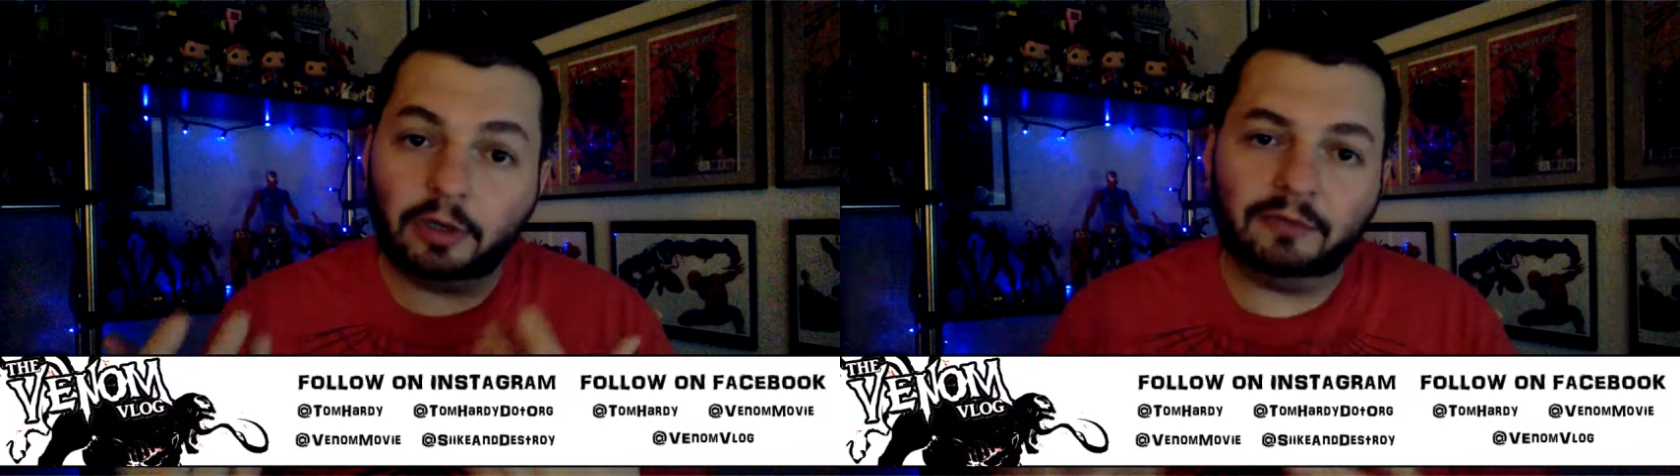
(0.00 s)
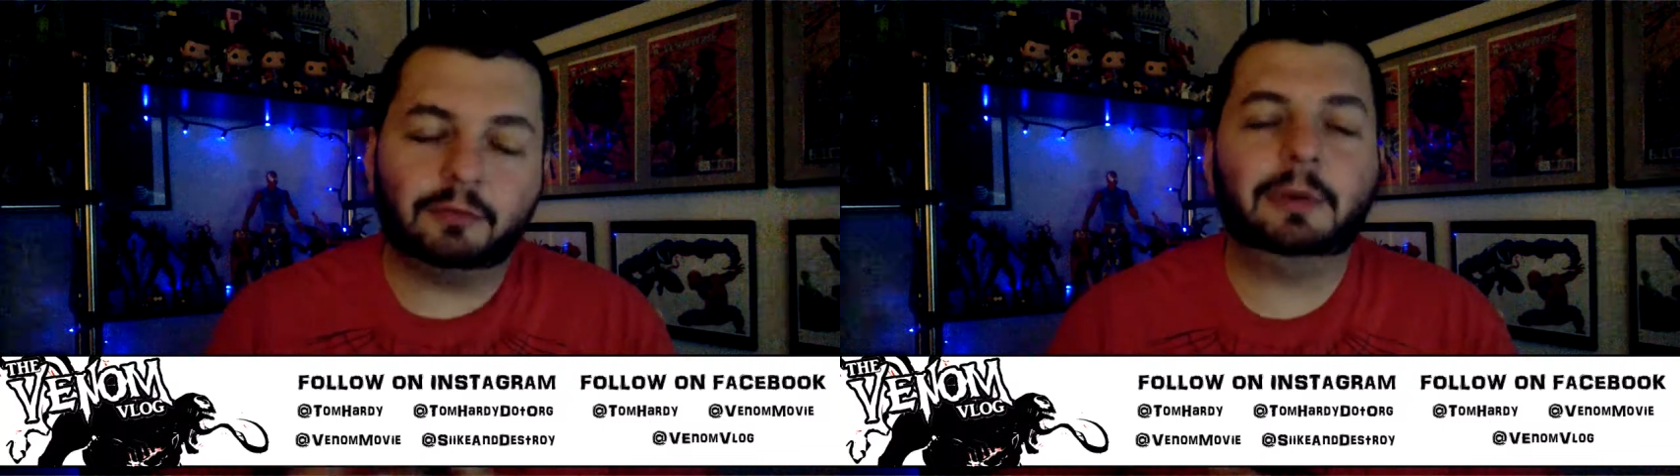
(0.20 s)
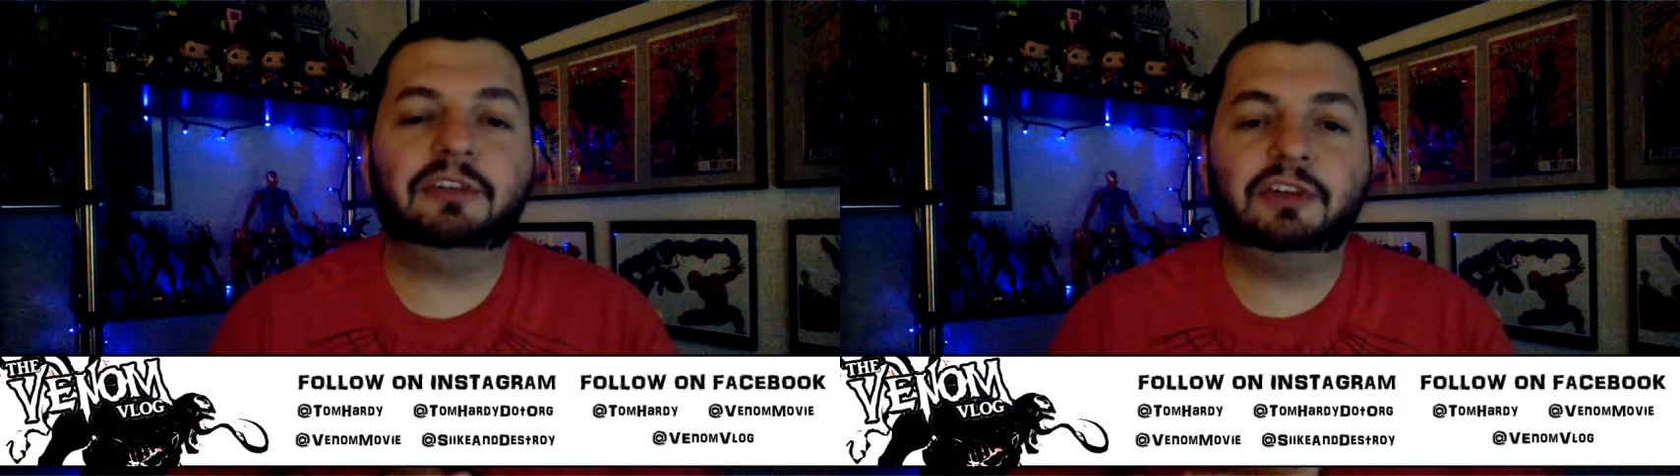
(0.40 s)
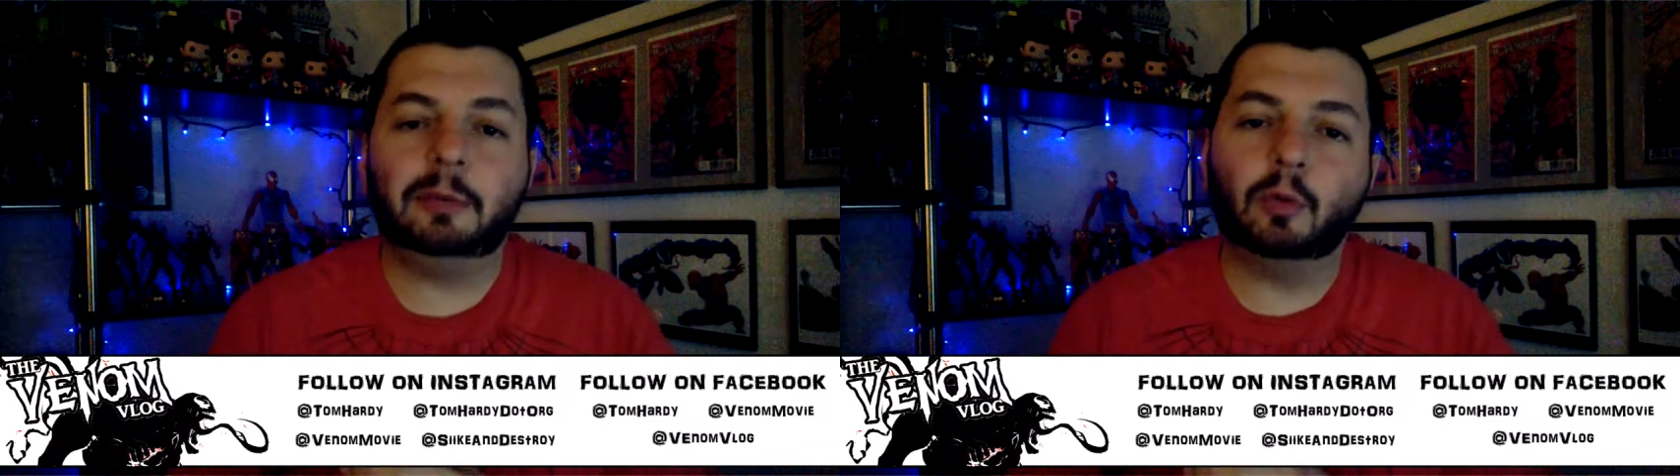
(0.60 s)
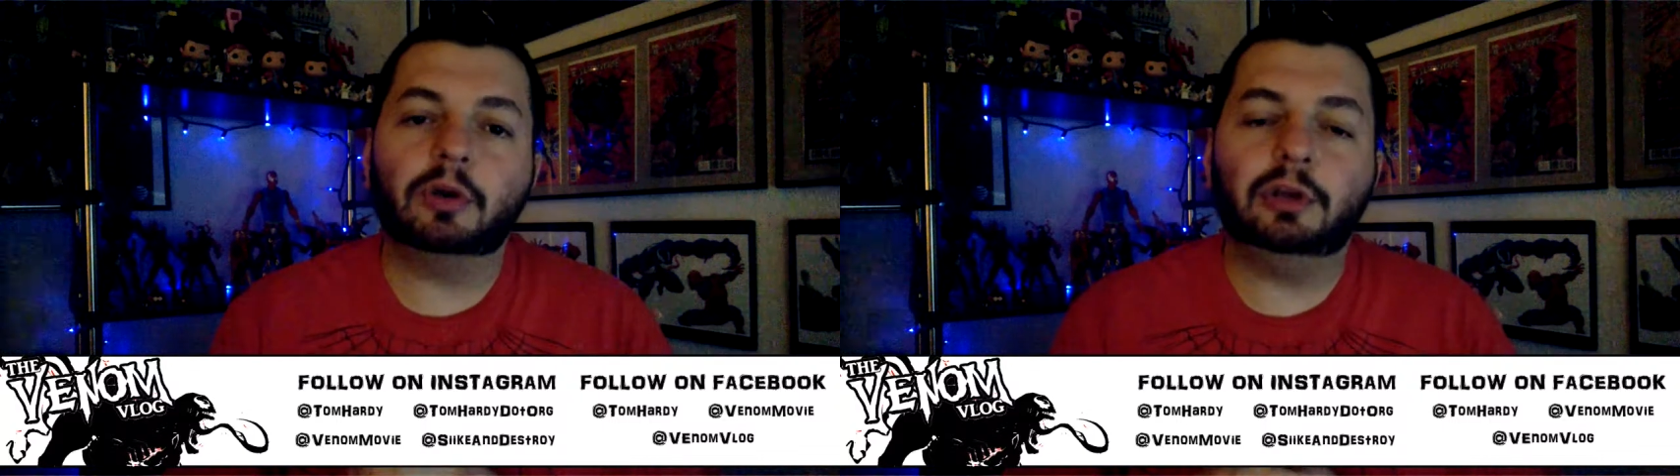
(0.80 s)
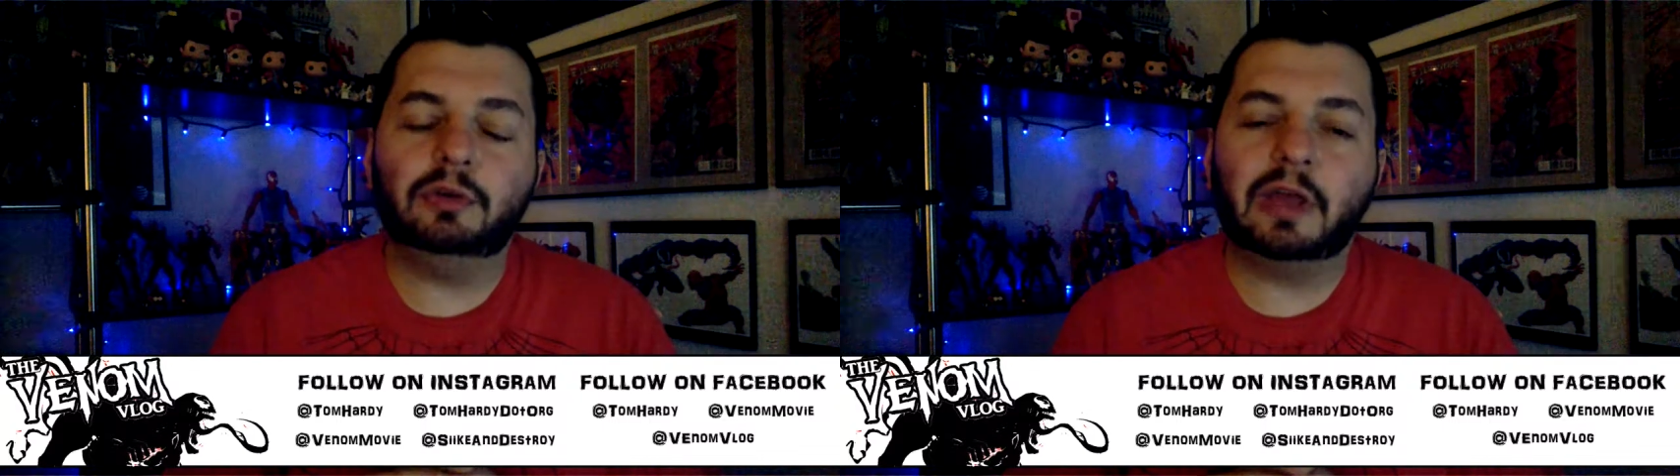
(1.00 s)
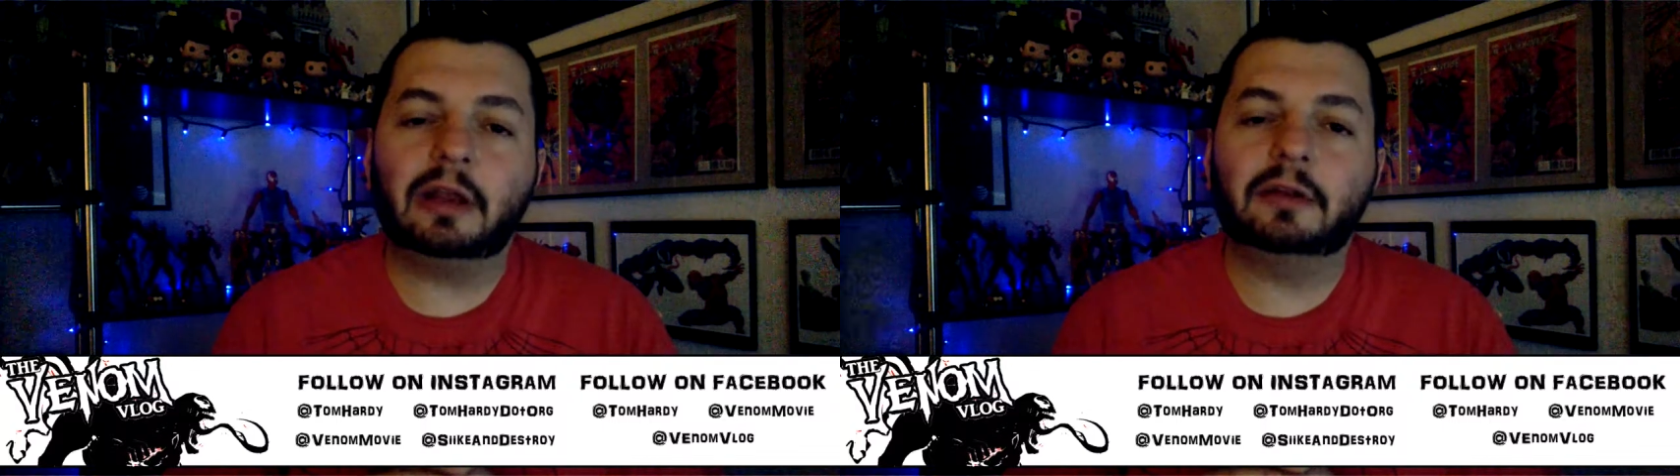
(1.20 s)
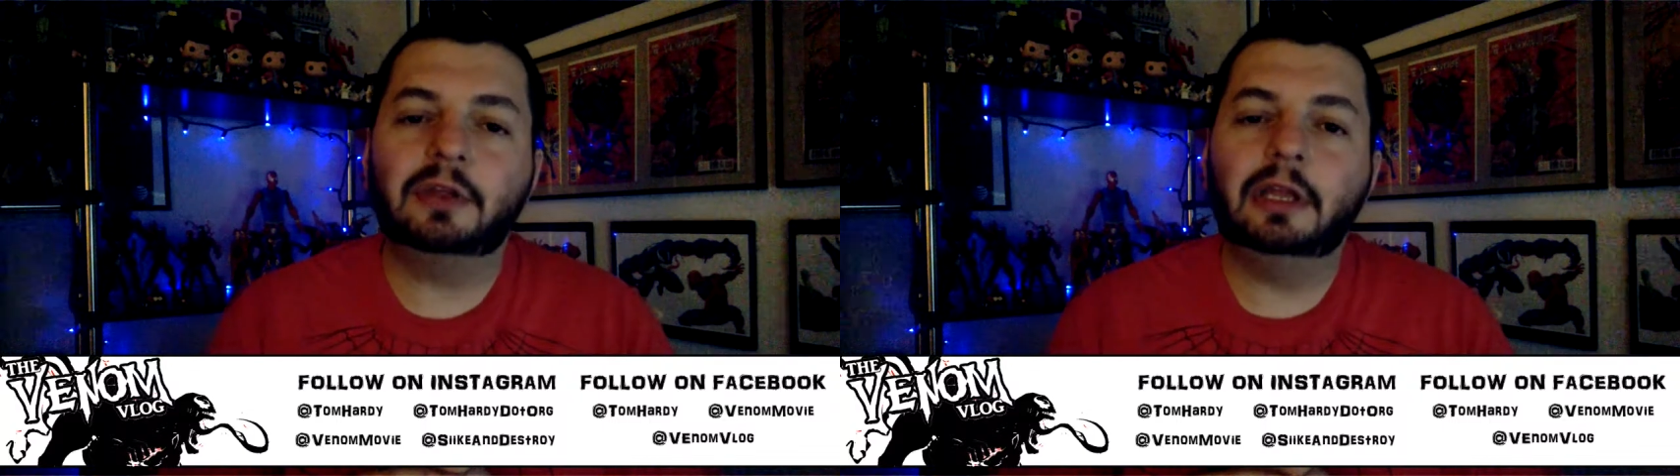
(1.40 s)
information and more news out
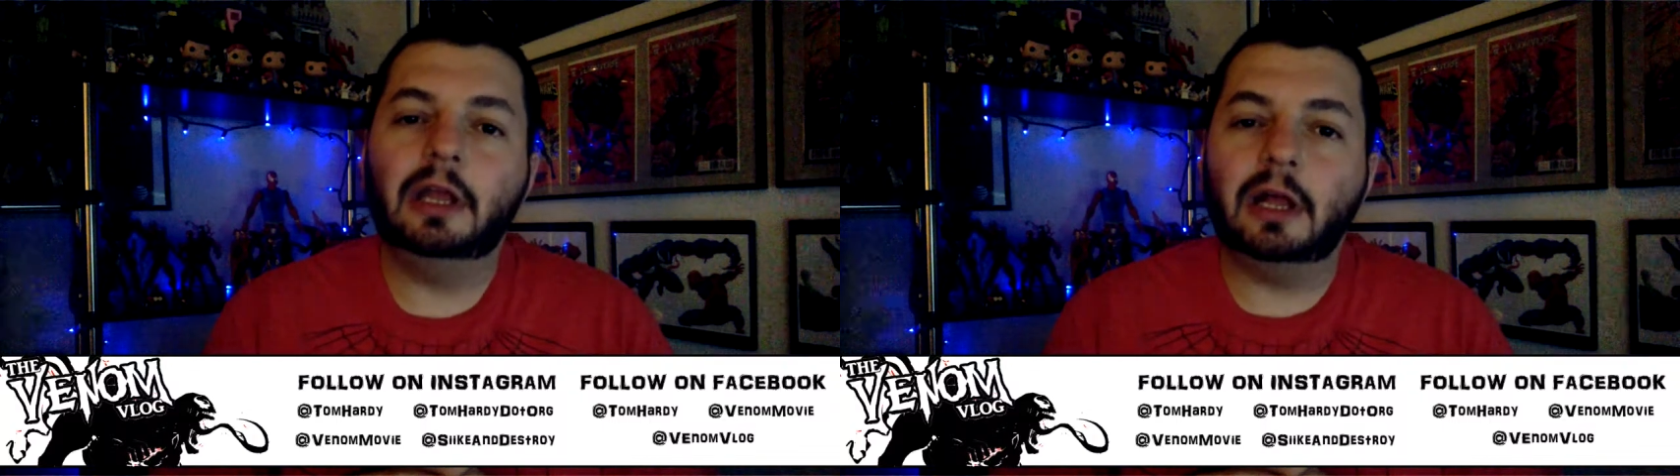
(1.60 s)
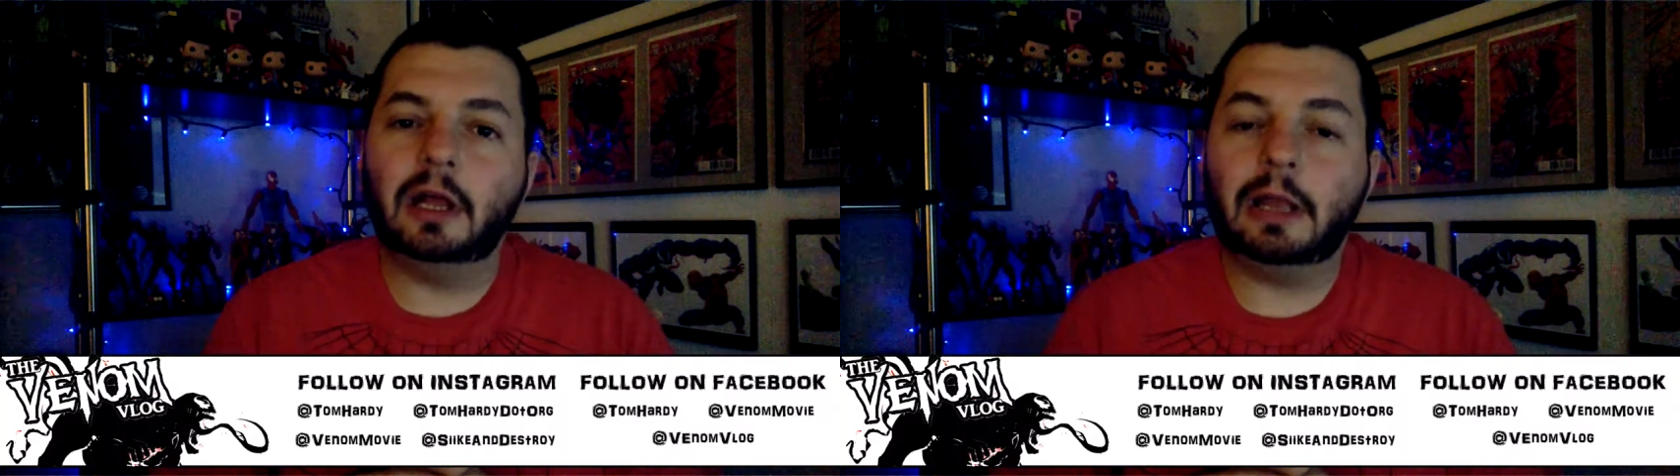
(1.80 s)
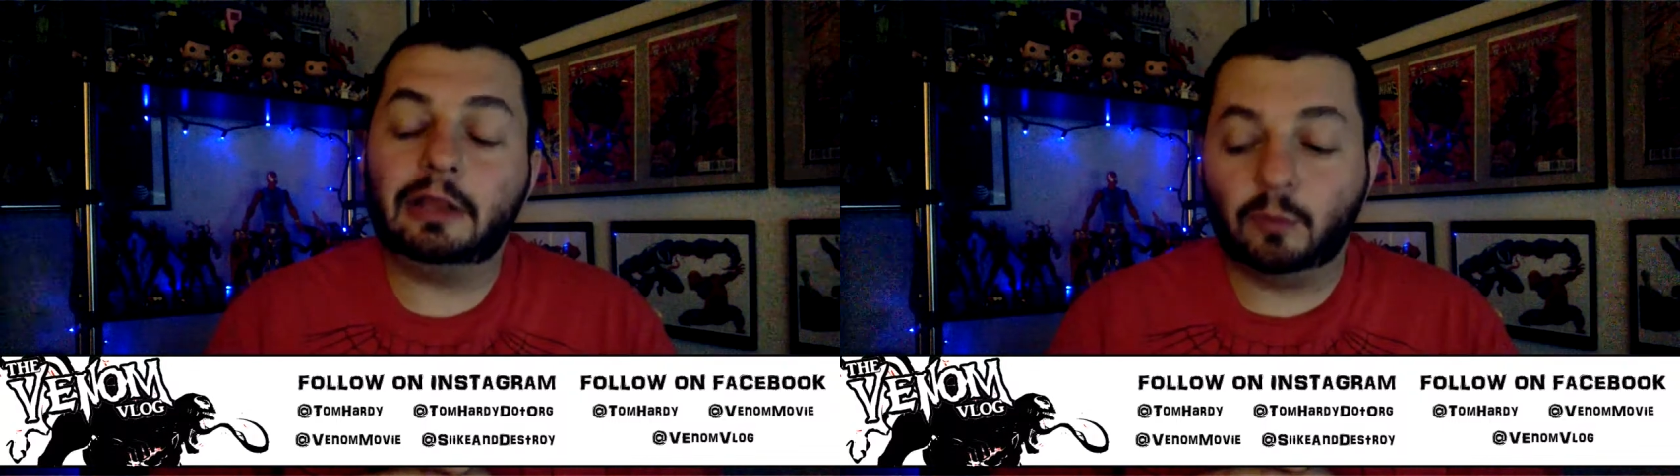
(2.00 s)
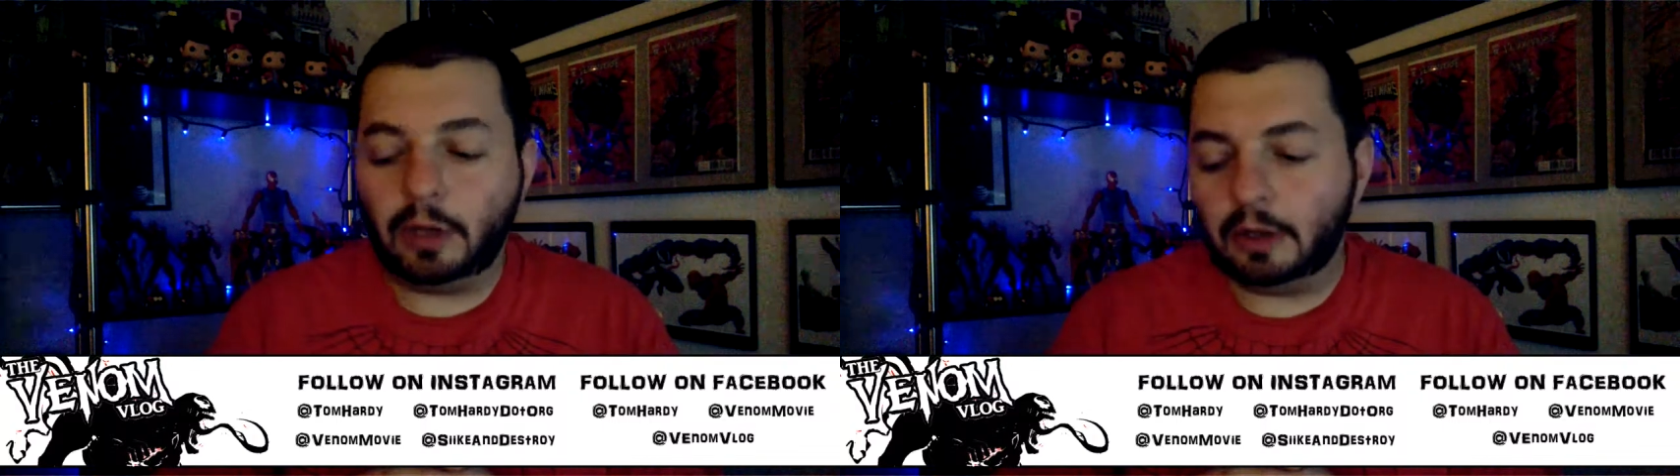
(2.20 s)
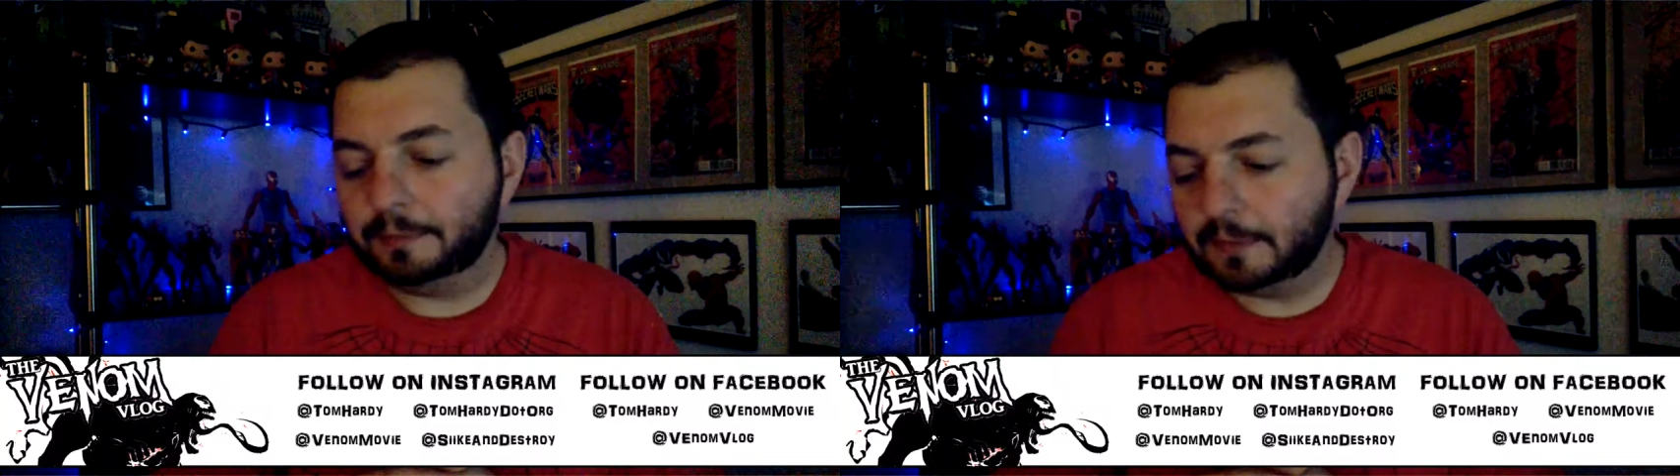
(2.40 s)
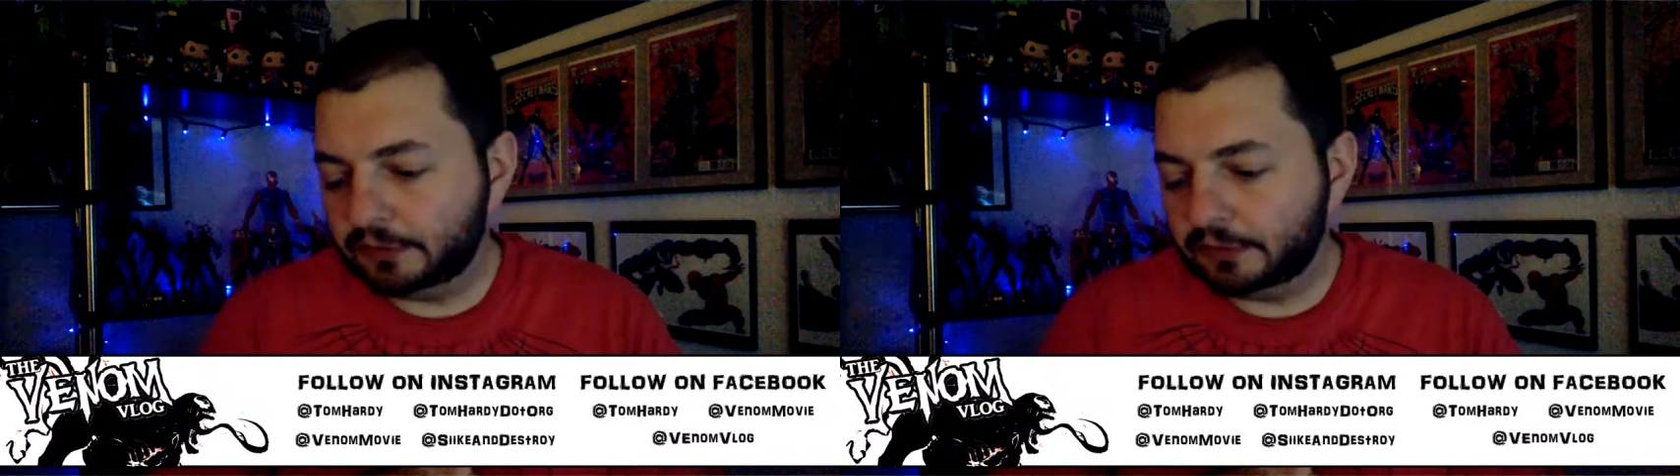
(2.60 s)
of uh, as well.